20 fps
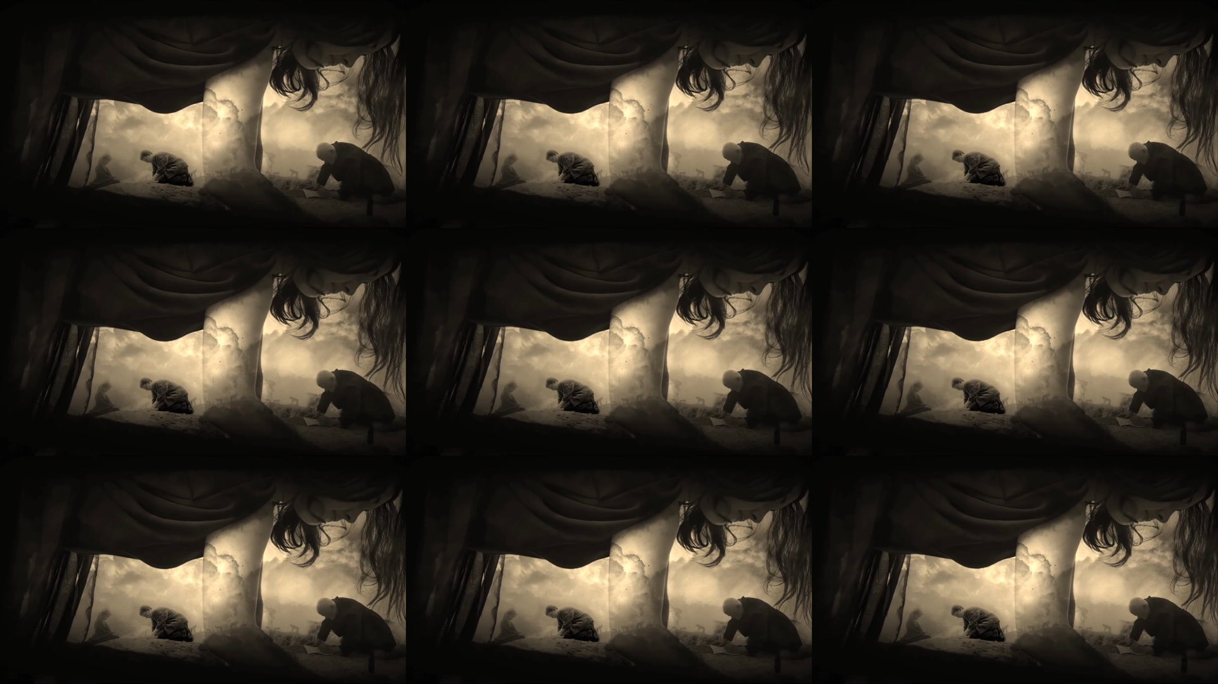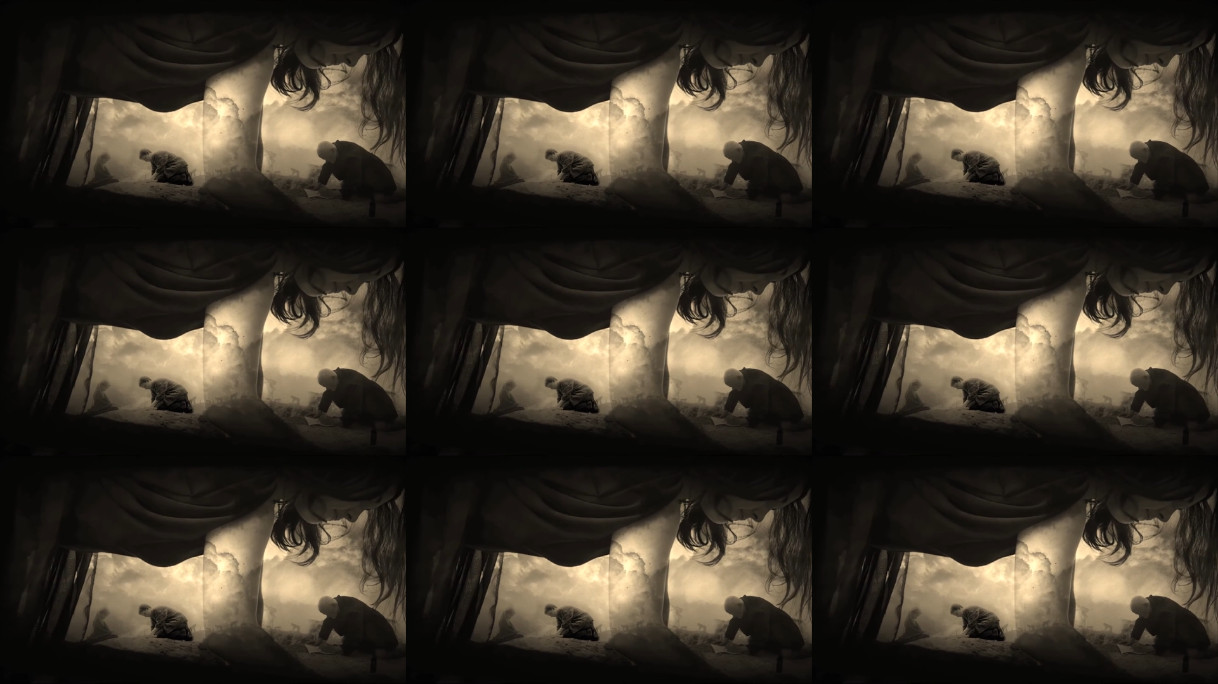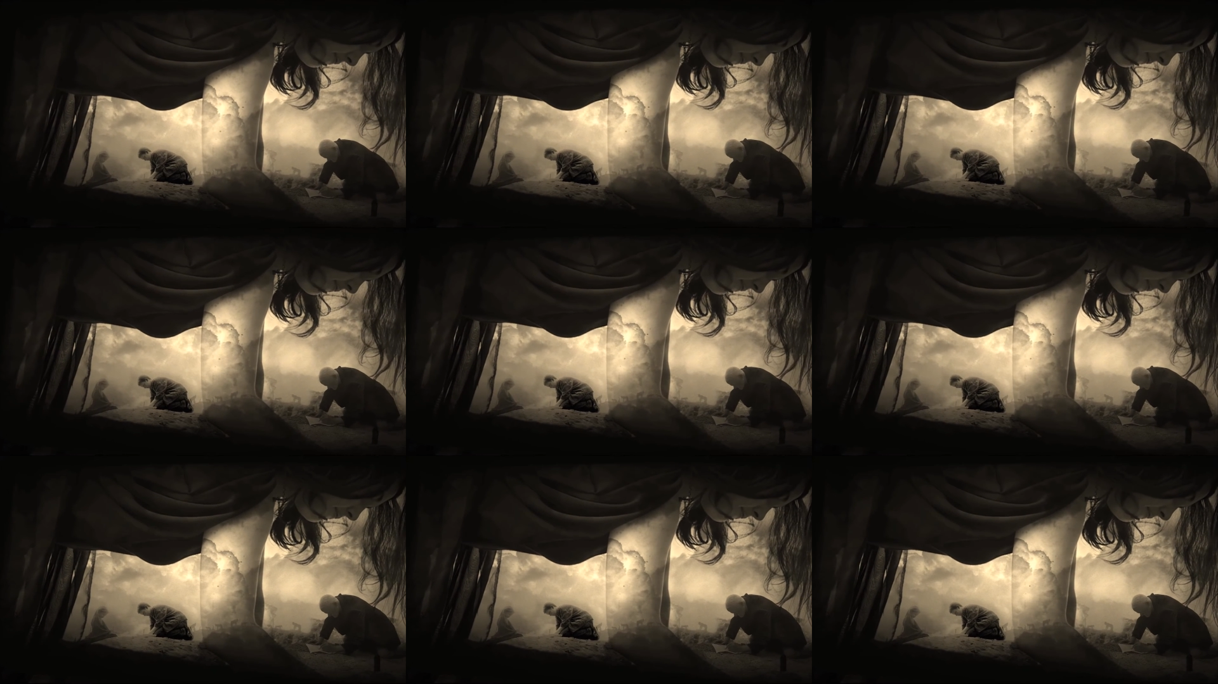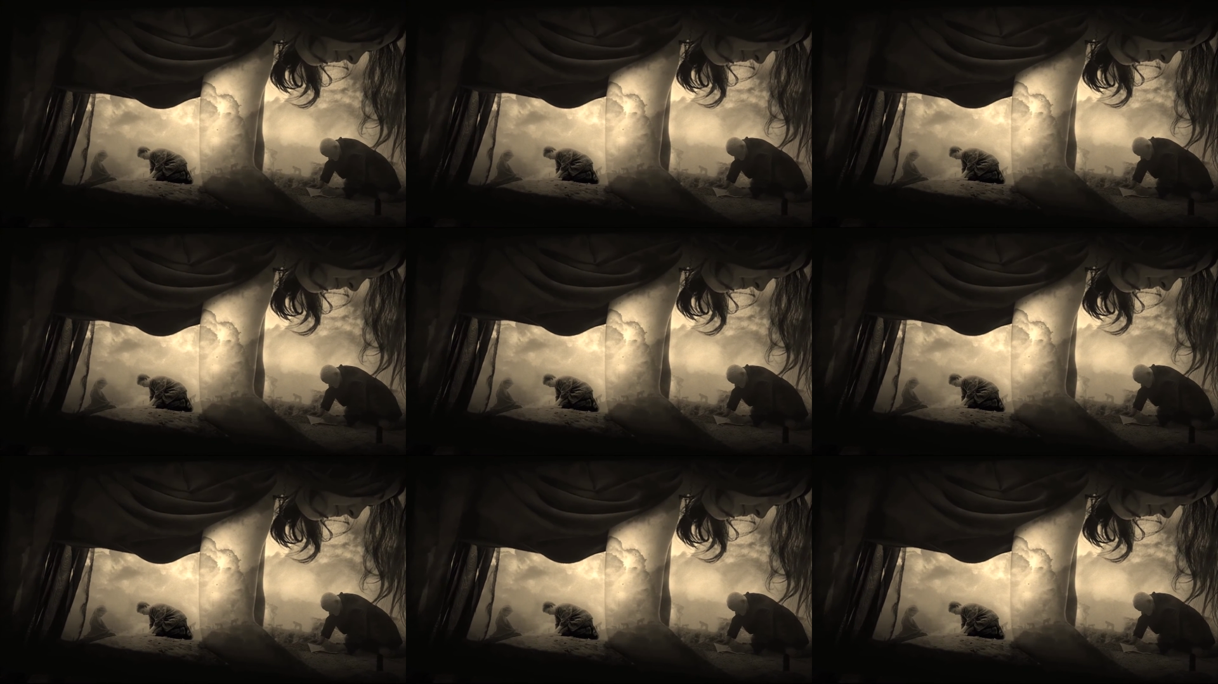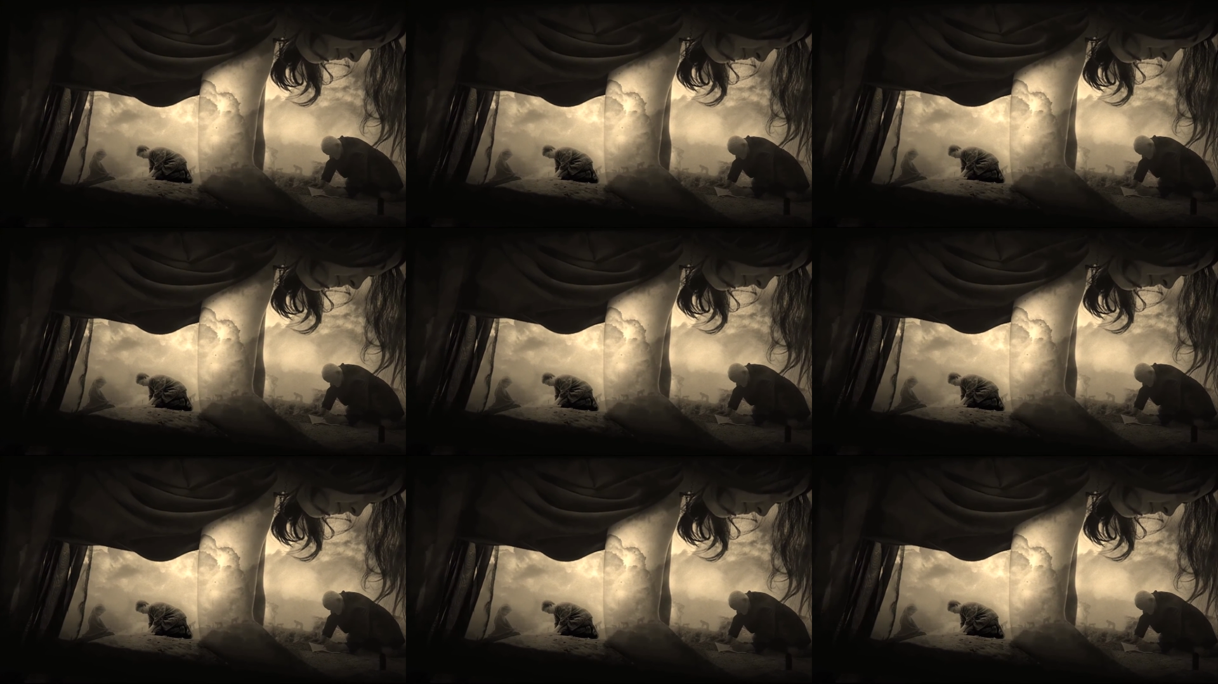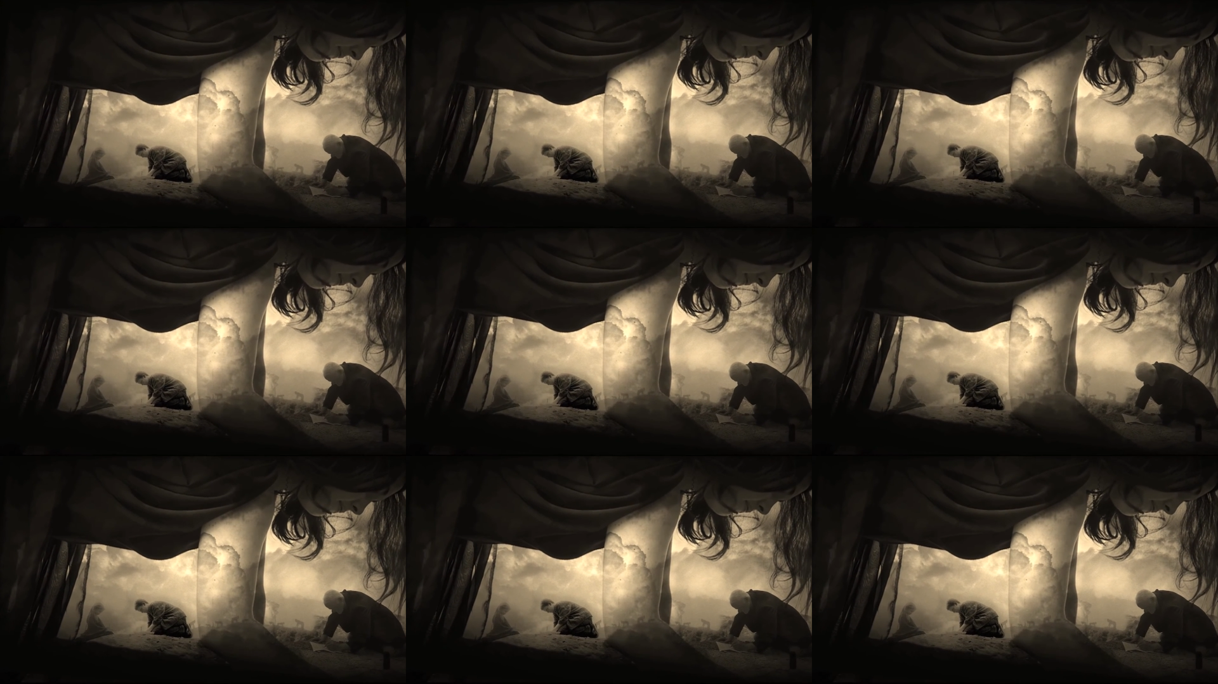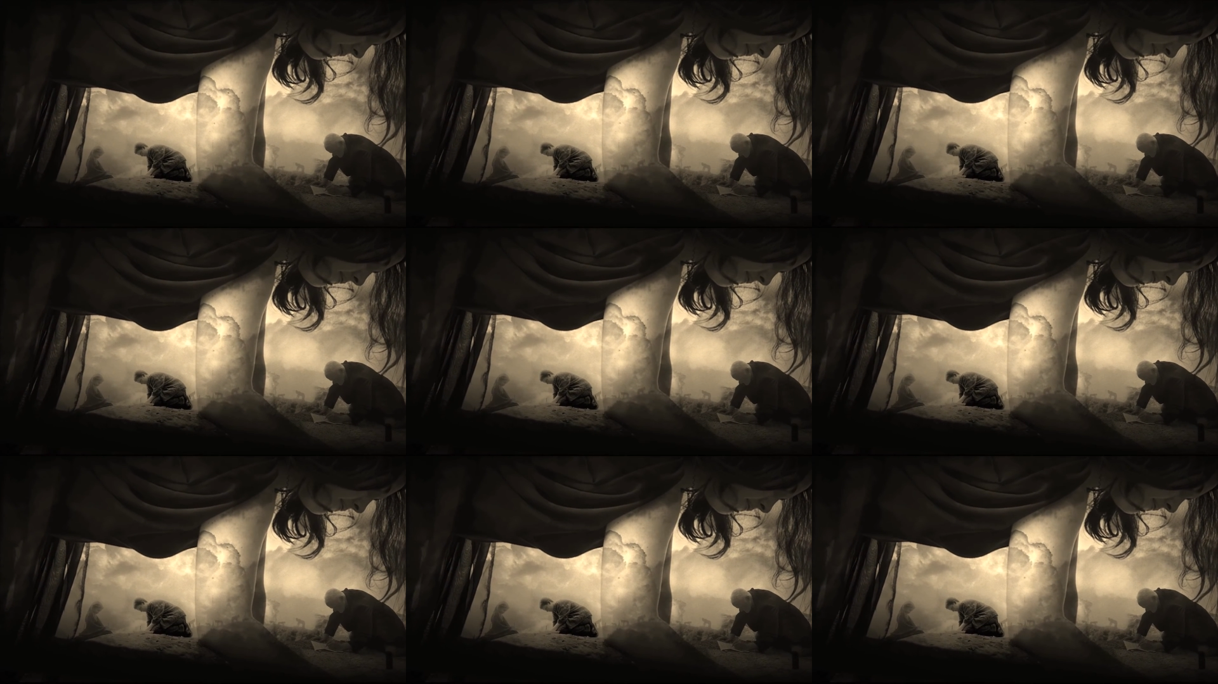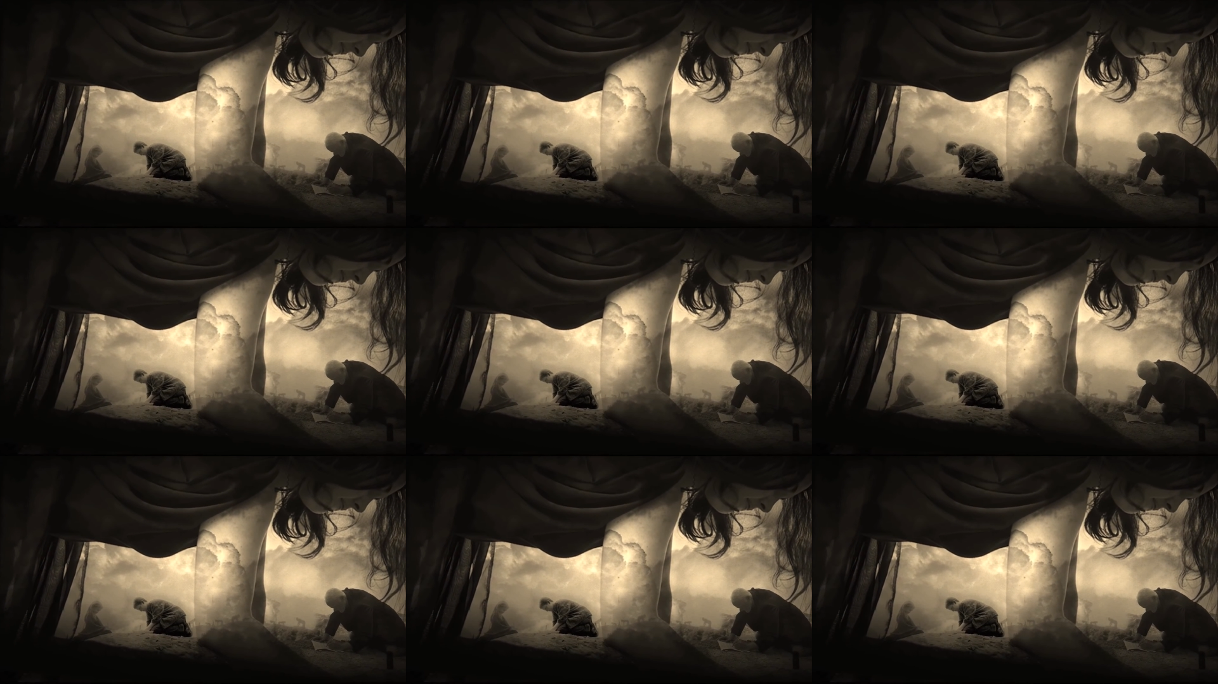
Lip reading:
Nobody's mouth can be seen.